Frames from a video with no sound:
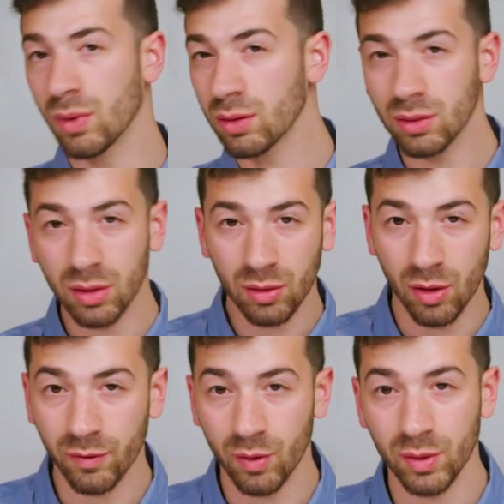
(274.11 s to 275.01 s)
a little
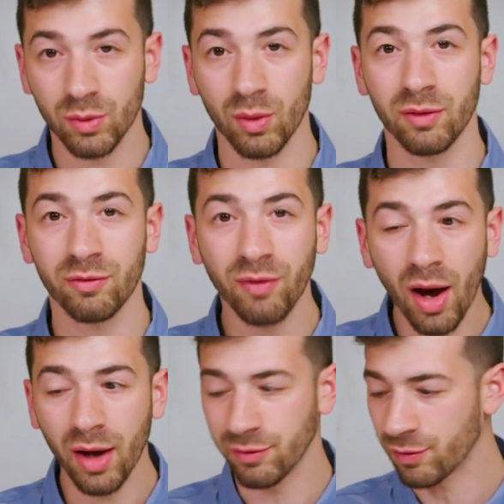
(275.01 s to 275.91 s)
over
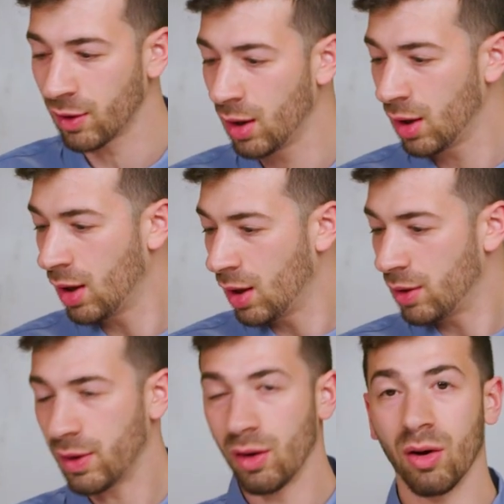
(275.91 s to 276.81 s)
125.
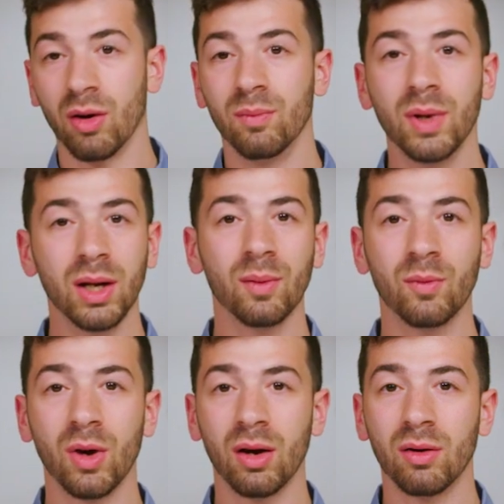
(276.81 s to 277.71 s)
They are medium
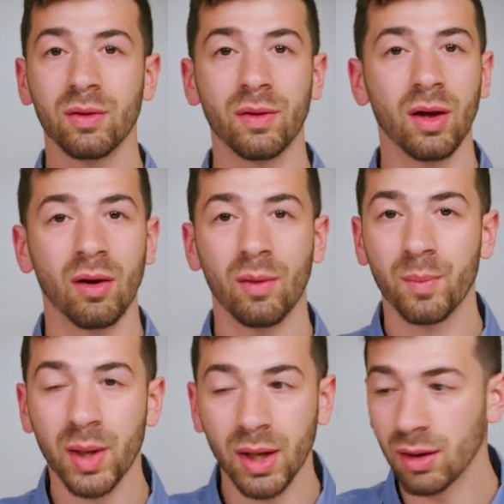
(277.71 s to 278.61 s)
rare. They are
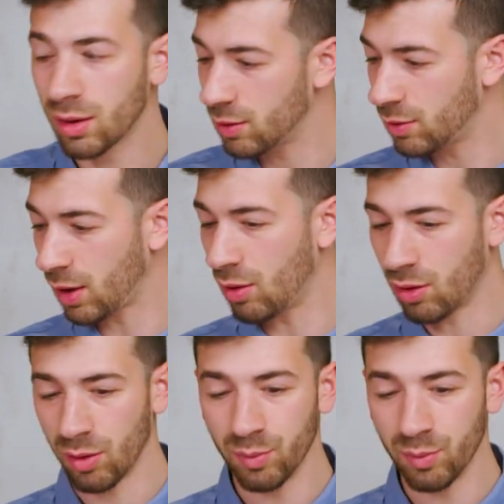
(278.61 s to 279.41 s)
pink. They are